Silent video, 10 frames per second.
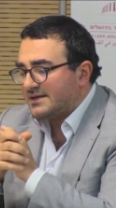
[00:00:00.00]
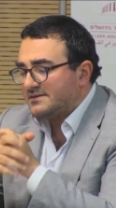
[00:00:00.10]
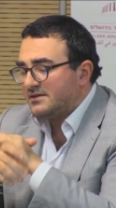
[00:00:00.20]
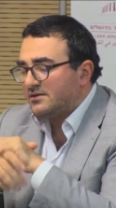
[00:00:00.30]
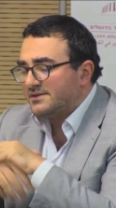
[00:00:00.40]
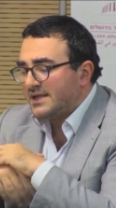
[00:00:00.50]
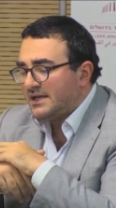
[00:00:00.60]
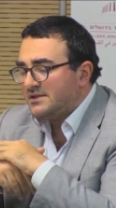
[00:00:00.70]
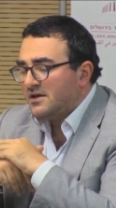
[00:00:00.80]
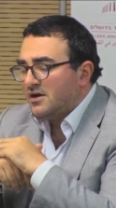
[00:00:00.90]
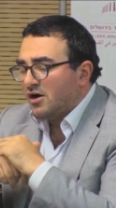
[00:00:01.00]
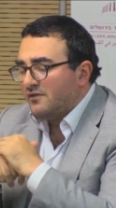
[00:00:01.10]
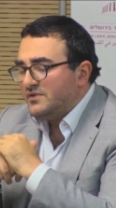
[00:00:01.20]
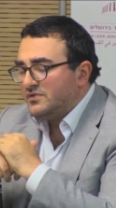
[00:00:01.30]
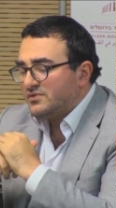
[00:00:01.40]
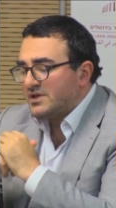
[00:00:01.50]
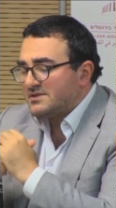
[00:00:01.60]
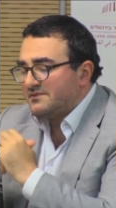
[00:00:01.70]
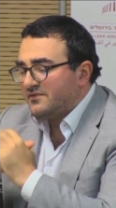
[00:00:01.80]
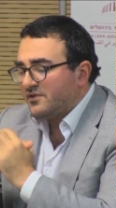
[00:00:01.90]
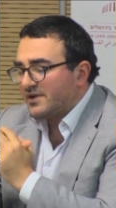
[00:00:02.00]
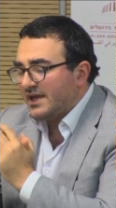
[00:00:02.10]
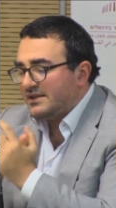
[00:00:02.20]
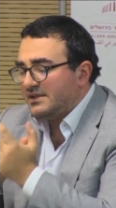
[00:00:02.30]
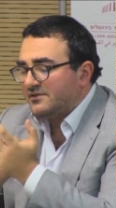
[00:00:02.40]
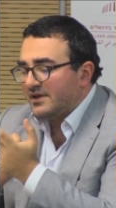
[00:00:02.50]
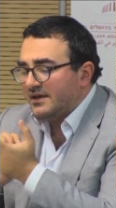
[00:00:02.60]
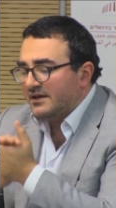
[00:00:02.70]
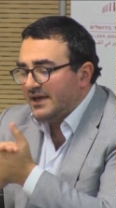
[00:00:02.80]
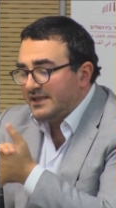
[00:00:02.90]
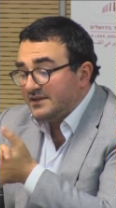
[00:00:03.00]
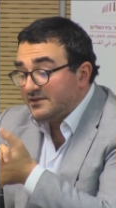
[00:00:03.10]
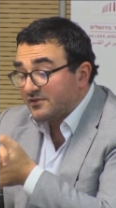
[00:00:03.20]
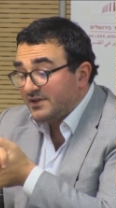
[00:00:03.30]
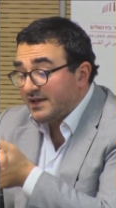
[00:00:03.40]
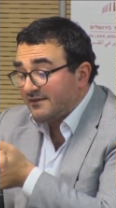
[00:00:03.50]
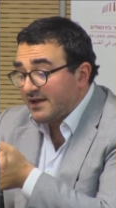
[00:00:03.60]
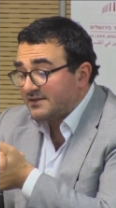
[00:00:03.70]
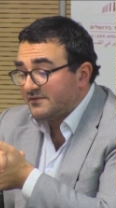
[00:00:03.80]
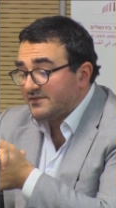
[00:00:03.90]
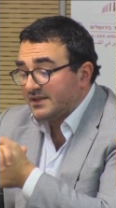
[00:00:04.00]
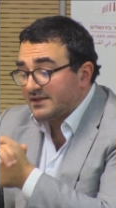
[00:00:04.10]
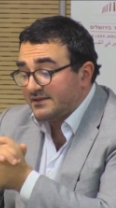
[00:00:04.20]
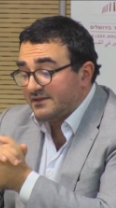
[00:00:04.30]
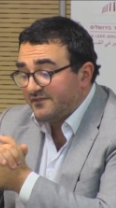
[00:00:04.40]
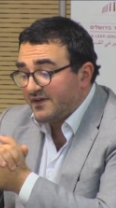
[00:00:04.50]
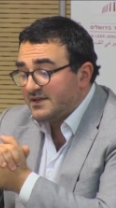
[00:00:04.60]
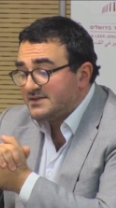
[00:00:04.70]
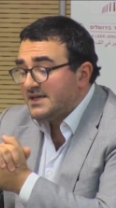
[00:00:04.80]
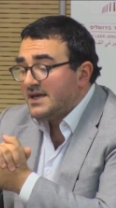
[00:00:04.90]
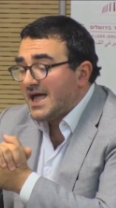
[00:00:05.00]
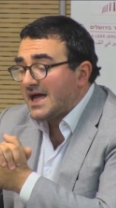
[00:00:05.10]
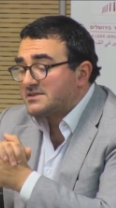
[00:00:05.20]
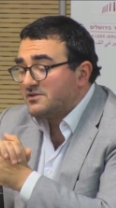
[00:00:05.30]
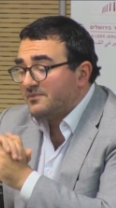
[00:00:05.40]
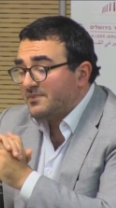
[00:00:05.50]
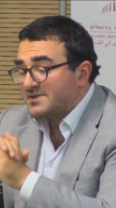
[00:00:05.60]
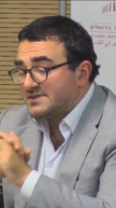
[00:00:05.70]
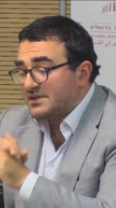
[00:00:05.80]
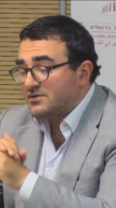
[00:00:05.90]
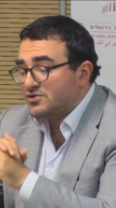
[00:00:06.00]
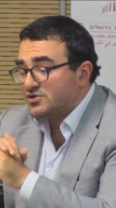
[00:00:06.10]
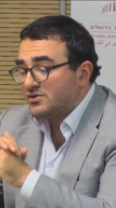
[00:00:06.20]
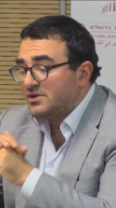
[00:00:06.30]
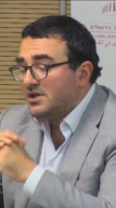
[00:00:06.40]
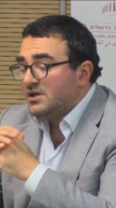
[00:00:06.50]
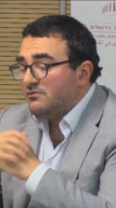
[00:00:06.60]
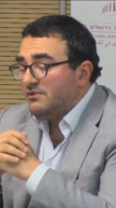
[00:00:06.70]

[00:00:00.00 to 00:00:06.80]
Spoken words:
Article 9 of the 2004-83 directive that defines acts of persecution